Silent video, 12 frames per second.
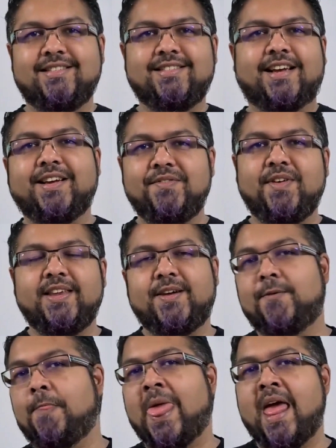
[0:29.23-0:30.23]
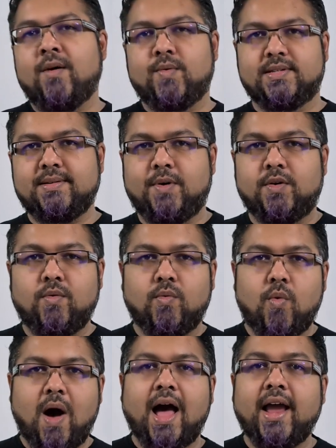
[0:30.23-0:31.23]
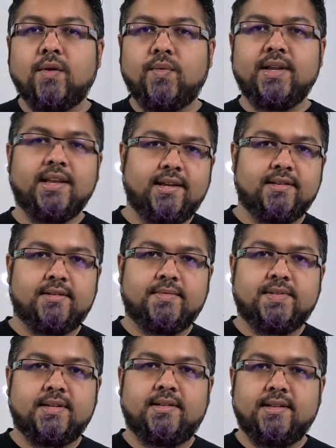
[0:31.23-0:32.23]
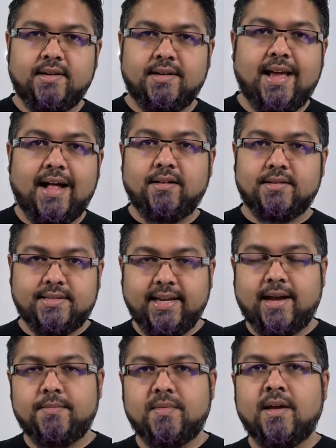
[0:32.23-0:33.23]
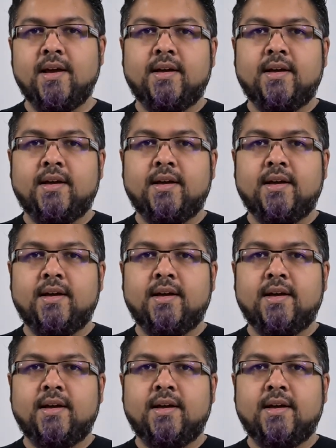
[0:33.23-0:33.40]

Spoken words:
Second video was about why we need to learn LCM.